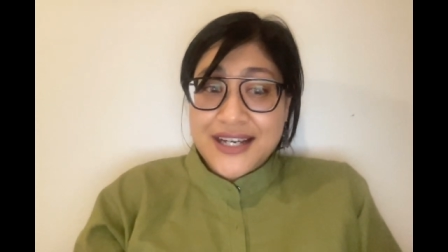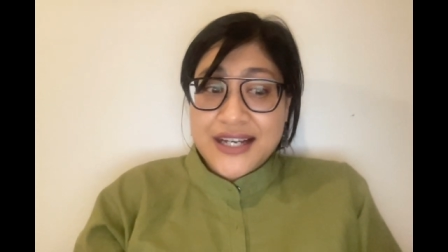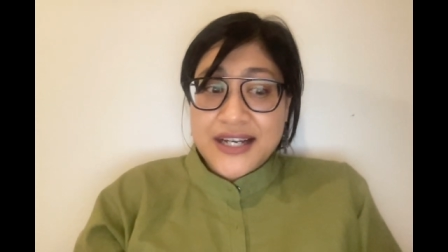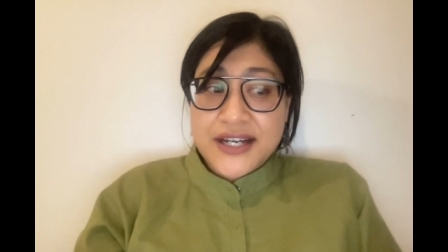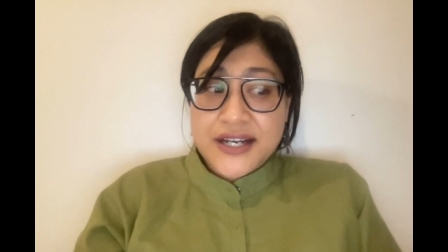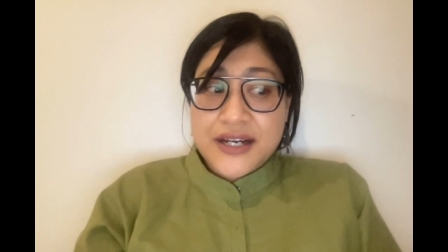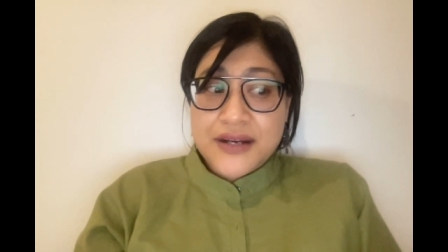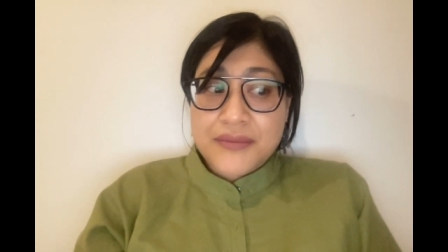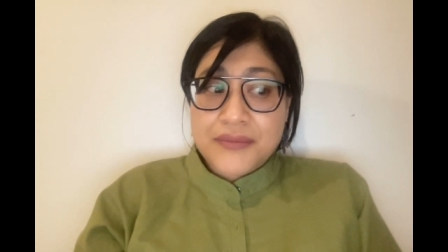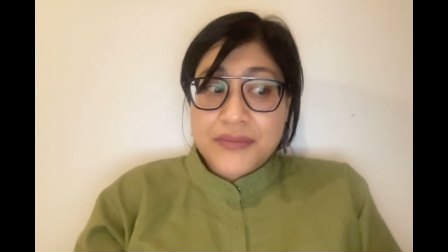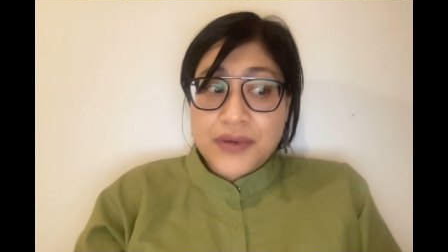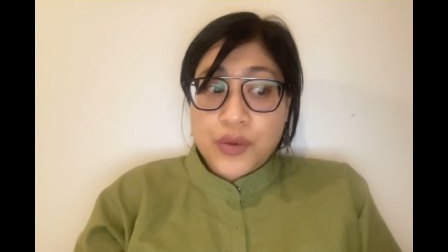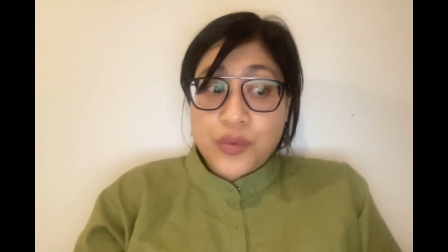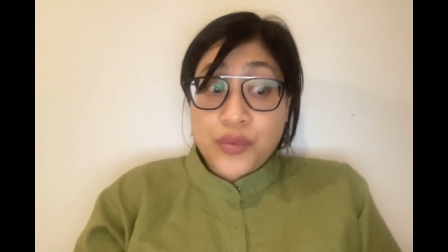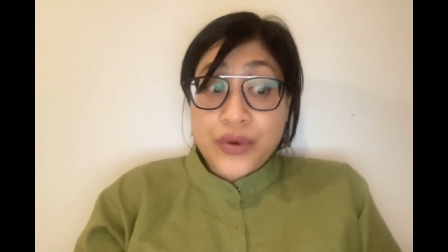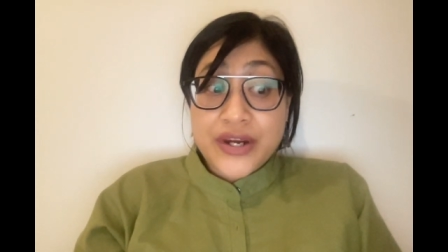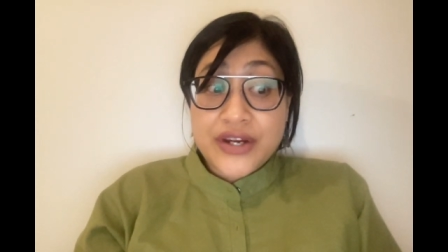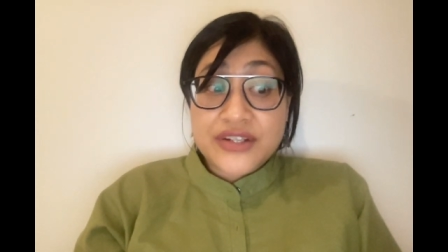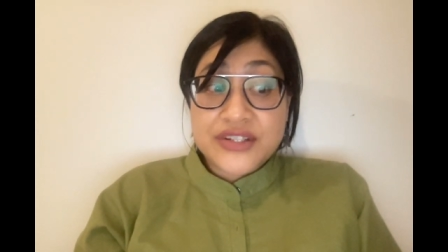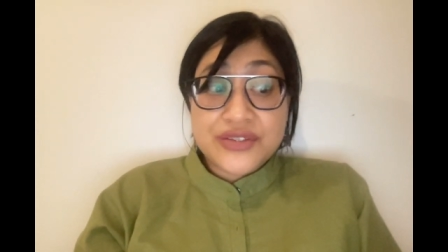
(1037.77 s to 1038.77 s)
um,
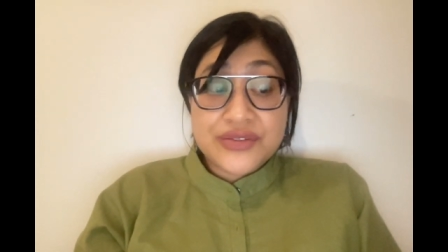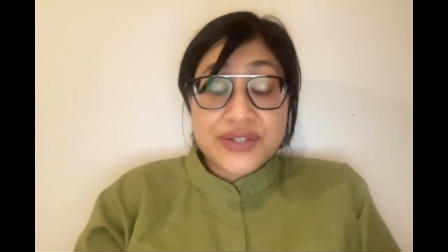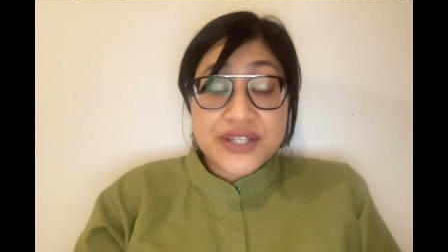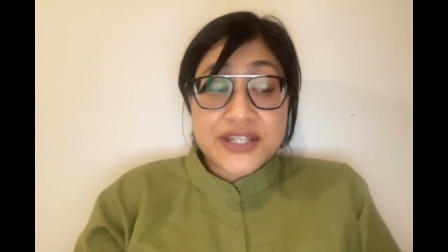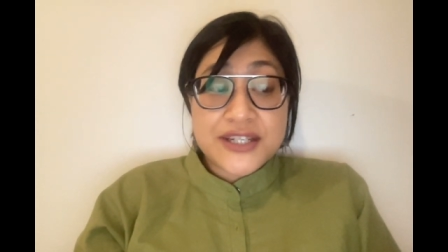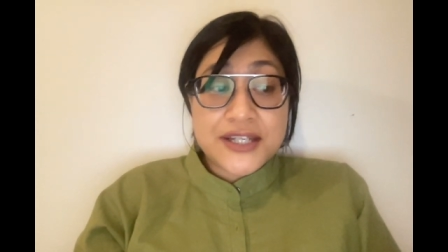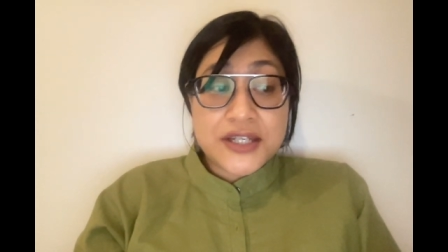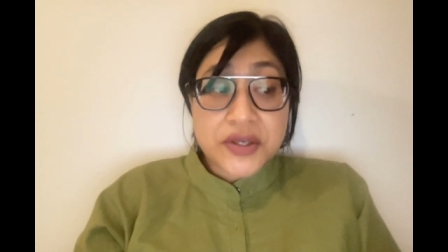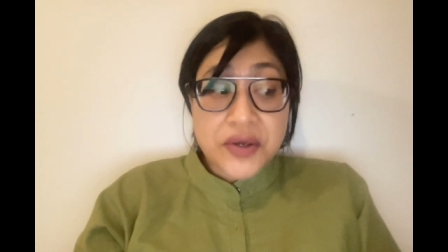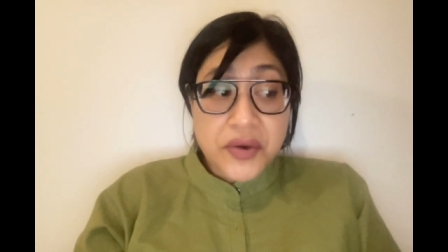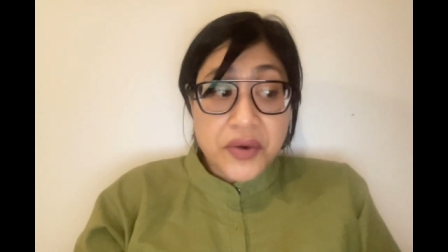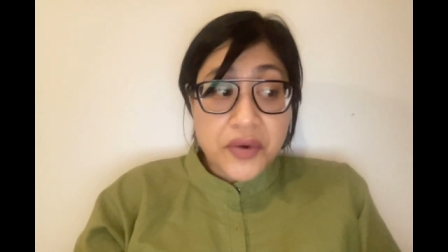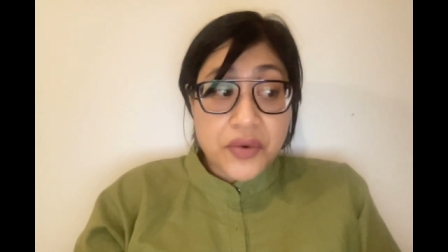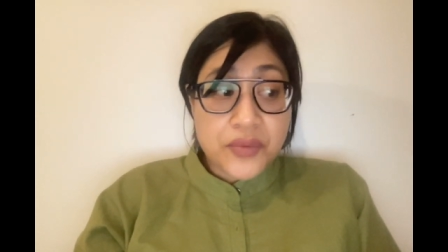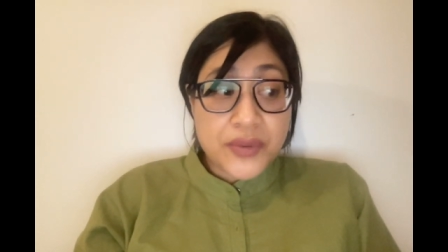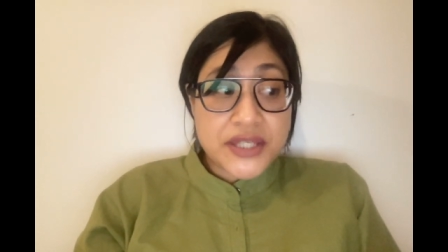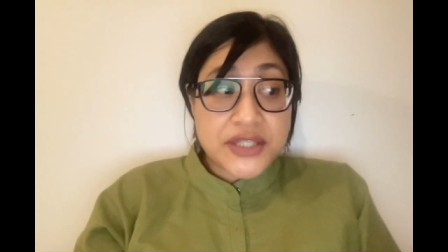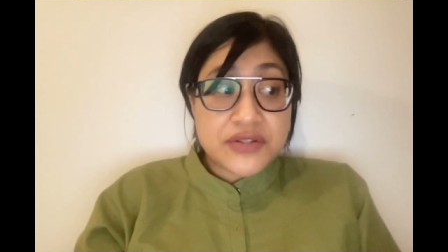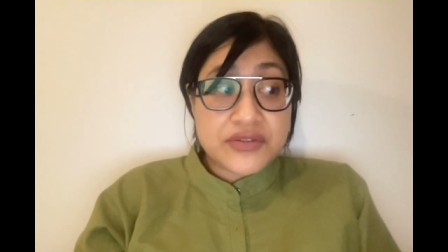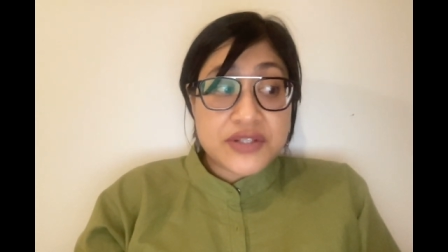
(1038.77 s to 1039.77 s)
where you can go,
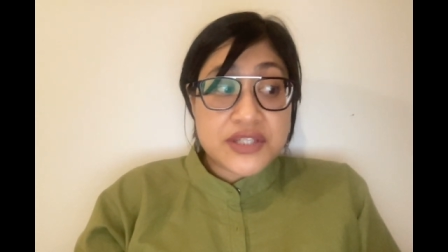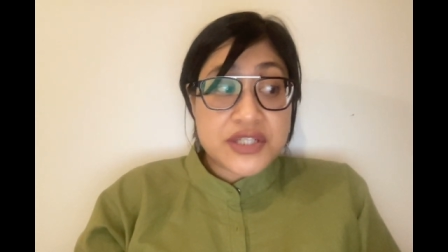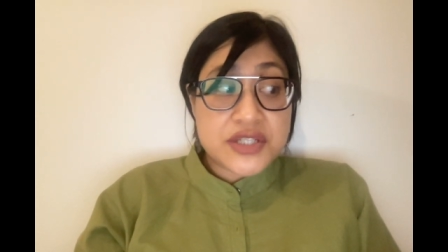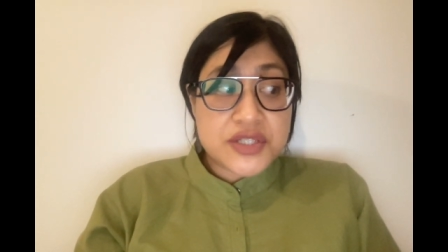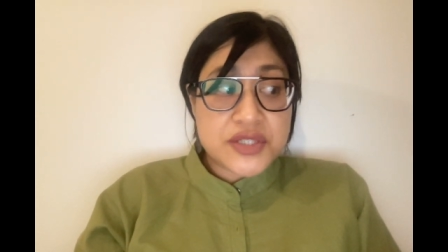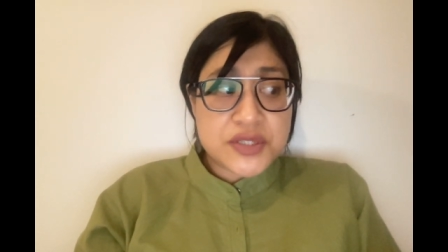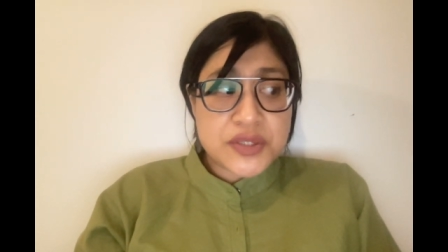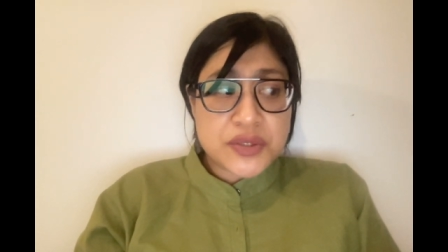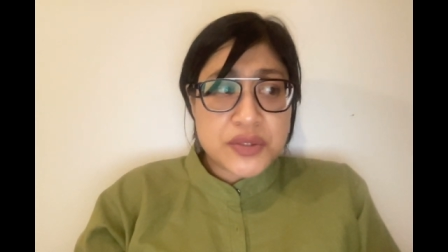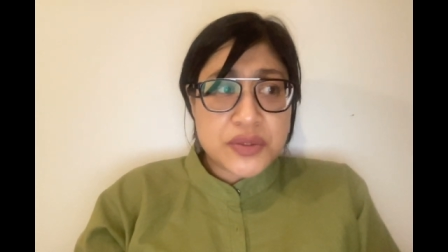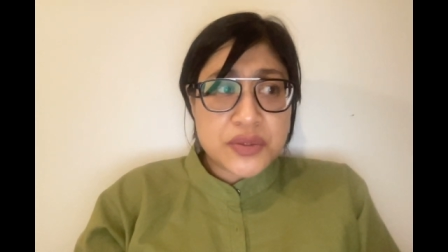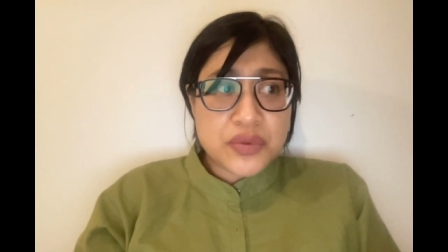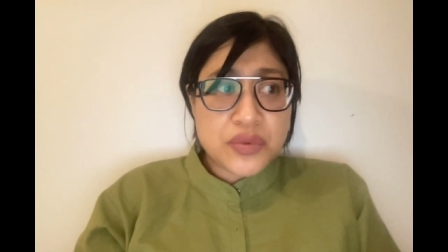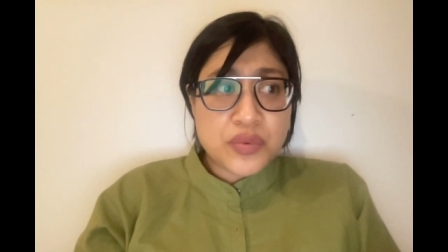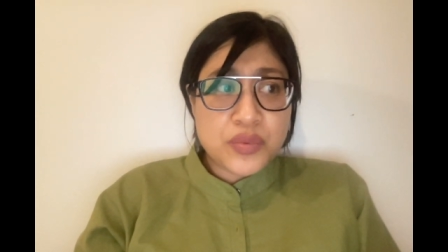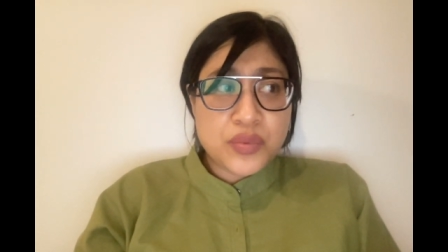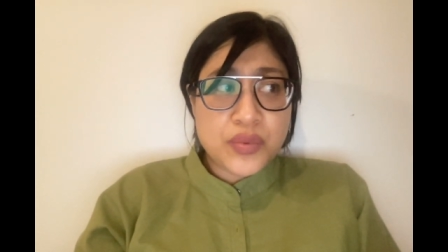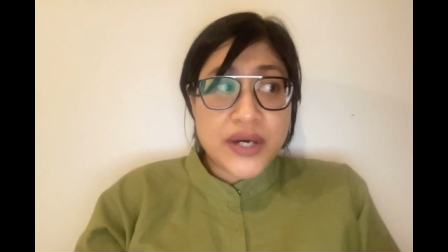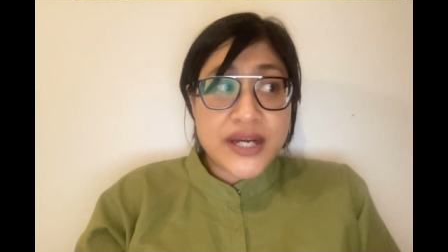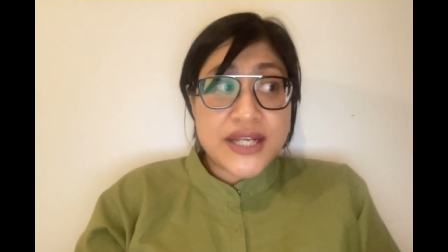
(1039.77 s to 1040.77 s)
what you can do,
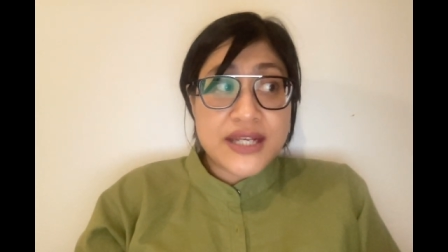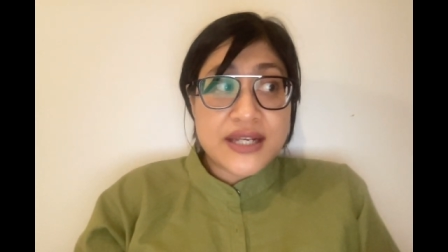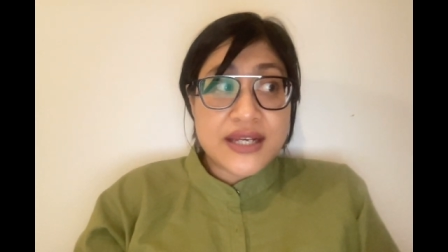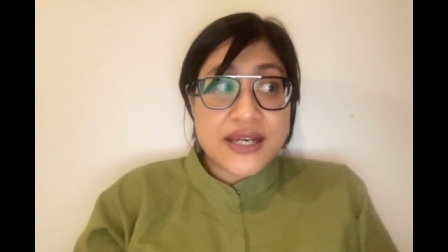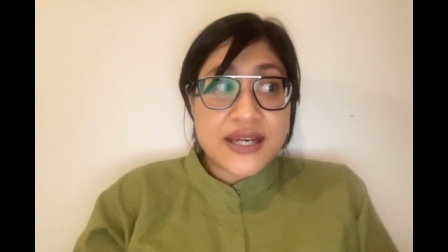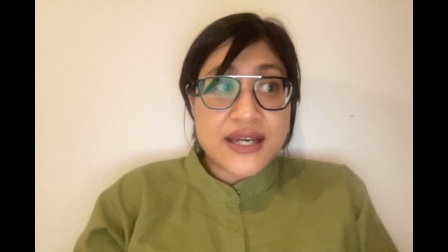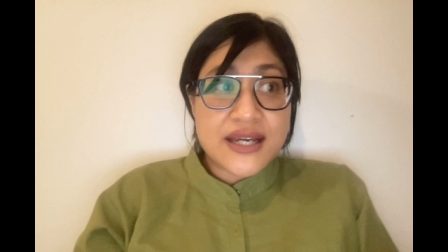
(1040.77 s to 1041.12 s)
what